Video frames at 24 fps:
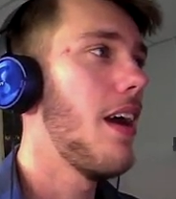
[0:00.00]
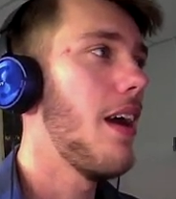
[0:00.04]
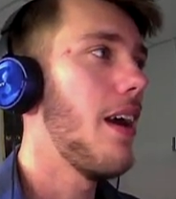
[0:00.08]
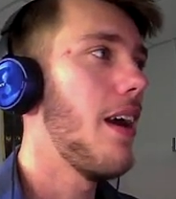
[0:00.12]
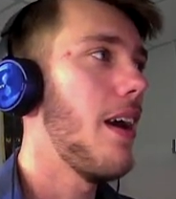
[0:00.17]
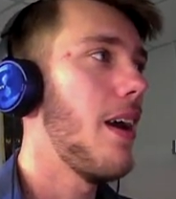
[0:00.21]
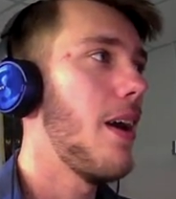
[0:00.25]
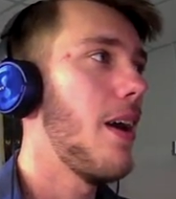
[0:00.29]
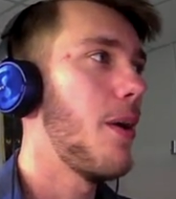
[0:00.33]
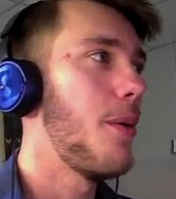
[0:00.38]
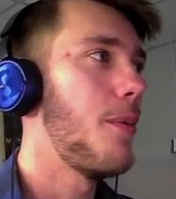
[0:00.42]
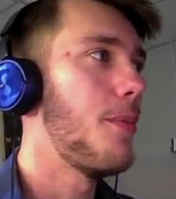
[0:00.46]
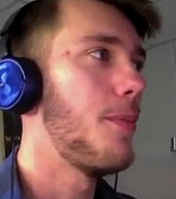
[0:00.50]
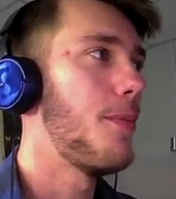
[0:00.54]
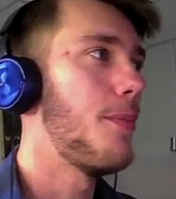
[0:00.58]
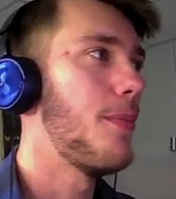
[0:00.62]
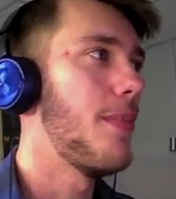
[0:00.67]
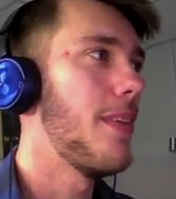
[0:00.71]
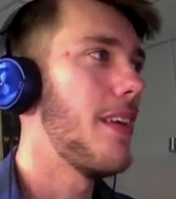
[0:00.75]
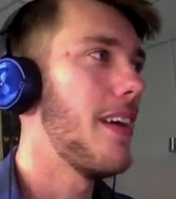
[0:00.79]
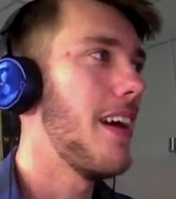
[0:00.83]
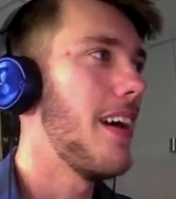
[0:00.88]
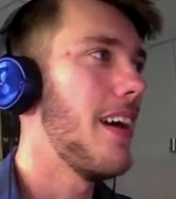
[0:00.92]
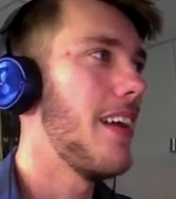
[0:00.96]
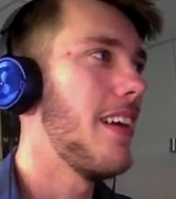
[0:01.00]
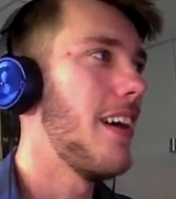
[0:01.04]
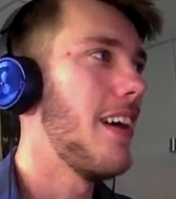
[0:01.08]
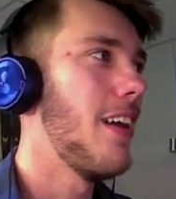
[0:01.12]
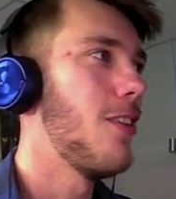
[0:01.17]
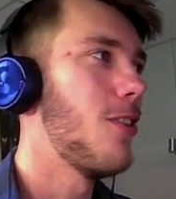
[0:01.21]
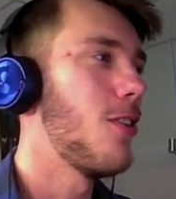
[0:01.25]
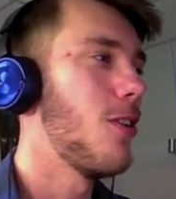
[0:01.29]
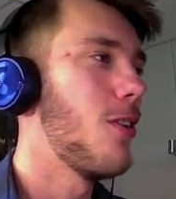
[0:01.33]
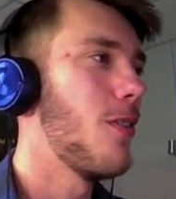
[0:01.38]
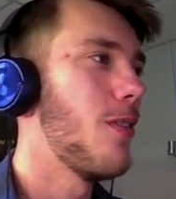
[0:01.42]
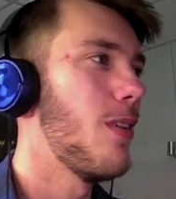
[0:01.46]
And
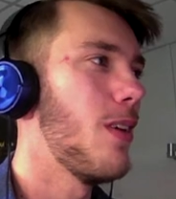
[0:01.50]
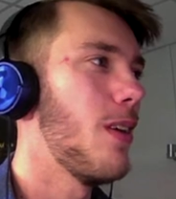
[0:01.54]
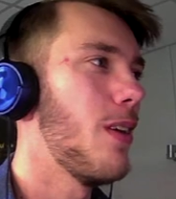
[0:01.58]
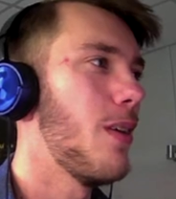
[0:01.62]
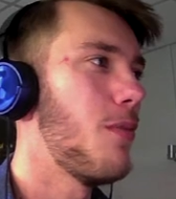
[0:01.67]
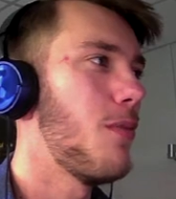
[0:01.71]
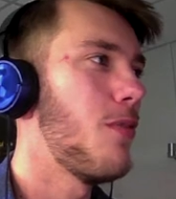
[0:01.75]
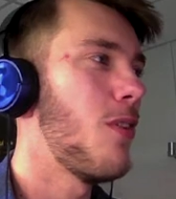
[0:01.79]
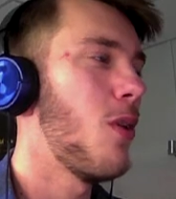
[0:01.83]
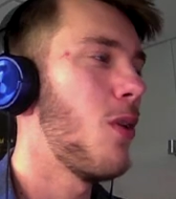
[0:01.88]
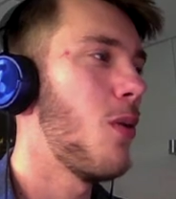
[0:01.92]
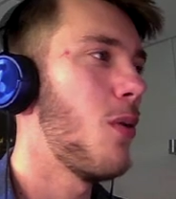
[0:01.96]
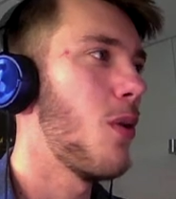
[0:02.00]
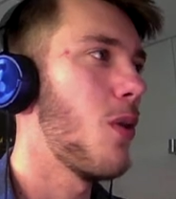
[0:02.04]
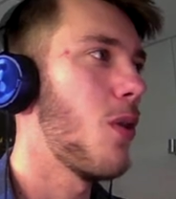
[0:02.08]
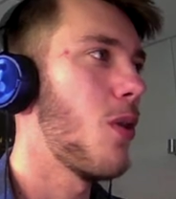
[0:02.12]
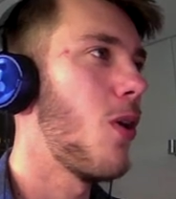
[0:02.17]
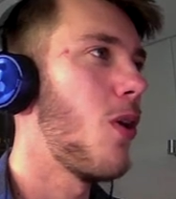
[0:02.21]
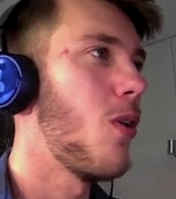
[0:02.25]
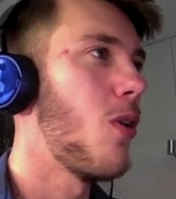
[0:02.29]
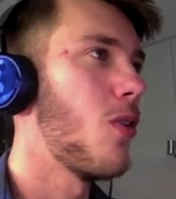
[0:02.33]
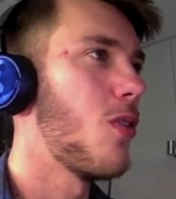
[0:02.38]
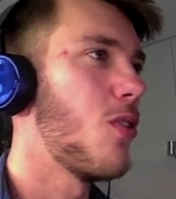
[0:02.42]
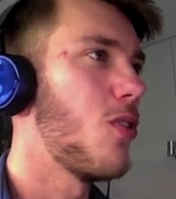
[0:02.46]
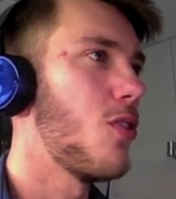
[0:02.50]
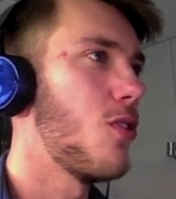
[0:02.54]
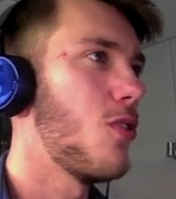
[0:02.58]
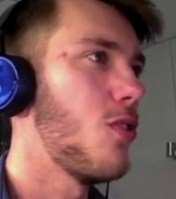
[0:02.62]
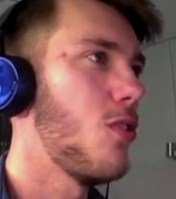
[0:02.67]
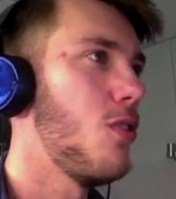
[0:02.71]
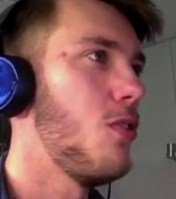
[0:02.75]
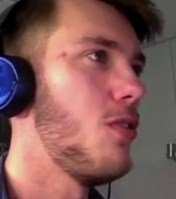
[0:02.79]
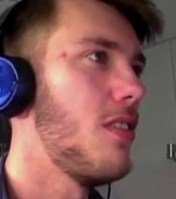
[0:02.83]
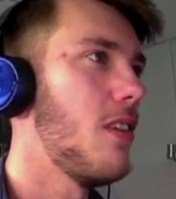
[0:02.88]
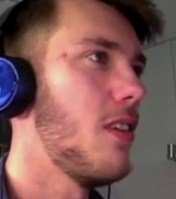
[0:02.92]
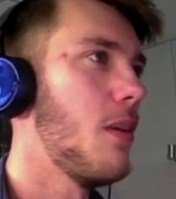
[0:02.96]
so if you follow along, just
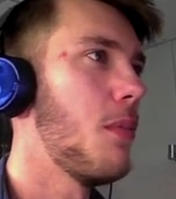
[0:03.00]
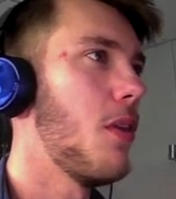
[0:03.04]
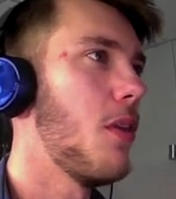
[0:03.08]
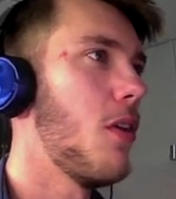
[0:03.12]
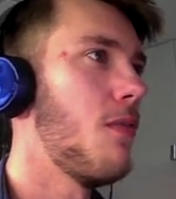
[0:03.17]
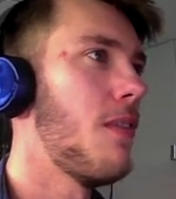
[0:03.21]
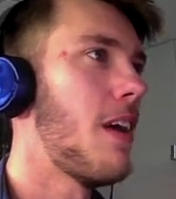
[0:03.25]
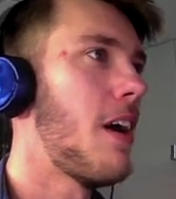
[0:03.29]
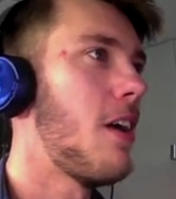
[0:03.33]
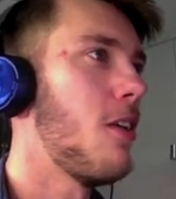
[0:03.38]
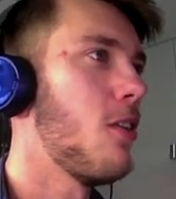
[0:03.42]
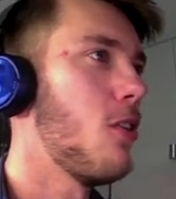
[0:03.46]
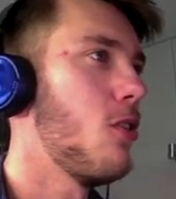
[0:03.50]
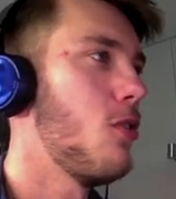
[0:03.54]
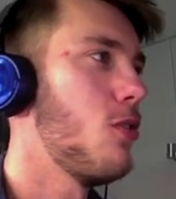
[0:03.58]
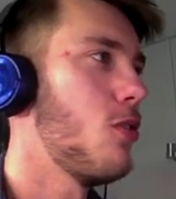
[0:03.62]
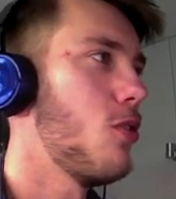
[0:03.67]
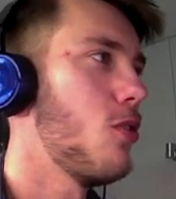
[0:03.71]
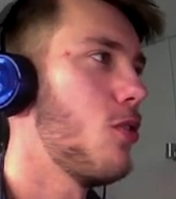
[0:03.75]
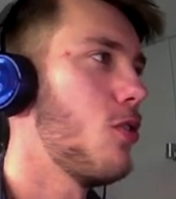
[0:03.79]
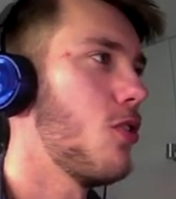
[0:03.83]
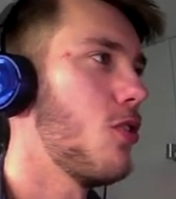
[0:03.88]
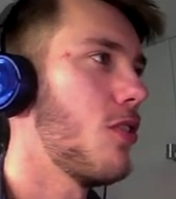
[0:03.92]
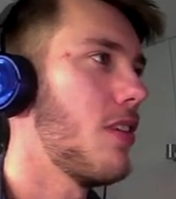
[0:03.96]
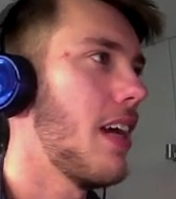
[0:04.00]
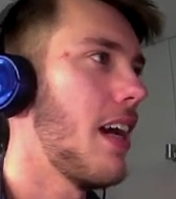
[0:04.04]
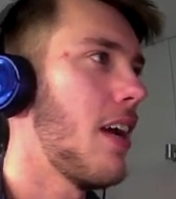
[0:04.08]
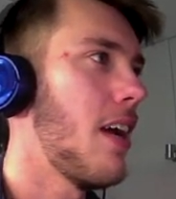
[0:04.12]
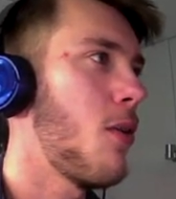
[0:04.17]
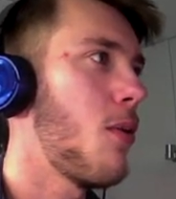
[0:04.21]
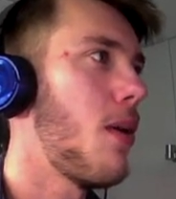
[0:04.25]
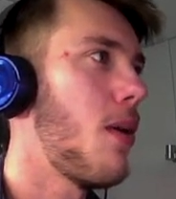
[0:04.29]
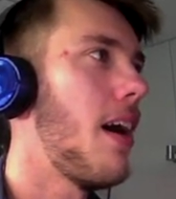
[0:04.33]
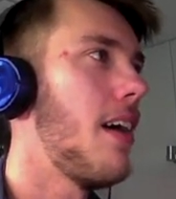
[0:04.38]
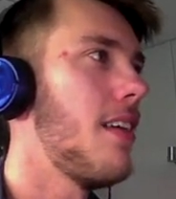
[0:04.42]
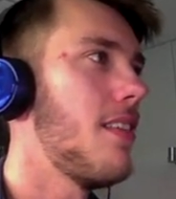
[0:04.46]
use similar values and you should
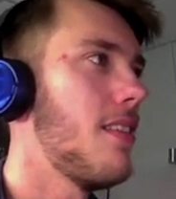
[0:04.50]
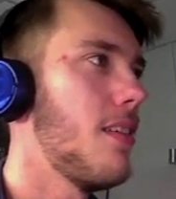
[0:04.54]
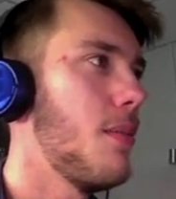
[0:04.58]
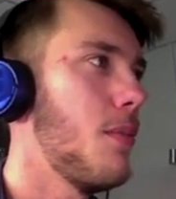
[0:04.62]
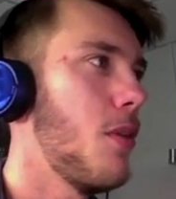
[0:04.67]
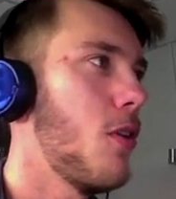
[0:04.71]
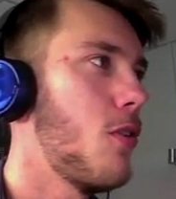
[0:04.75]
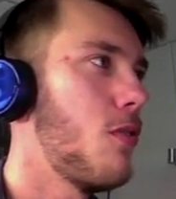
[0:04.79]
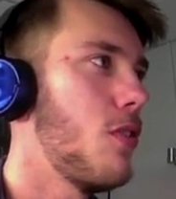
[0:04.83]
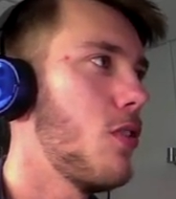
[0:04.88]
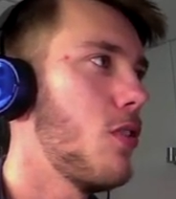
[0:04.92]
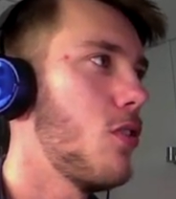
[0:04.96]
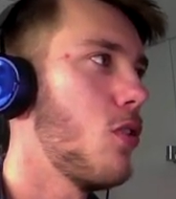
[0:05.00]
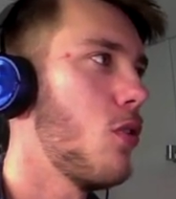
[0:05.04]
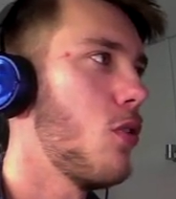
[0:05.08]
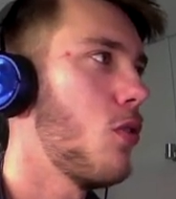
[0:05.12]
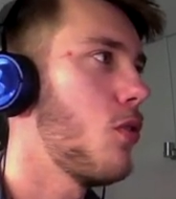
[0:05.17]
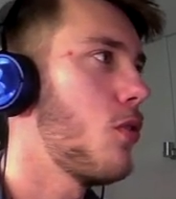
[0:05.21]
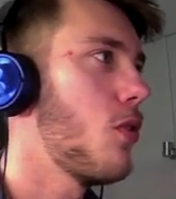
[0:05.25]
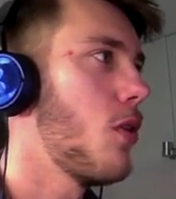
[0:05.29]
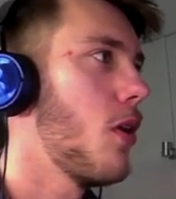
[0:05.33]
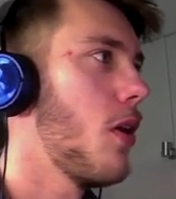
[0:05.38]
get quite a similar result.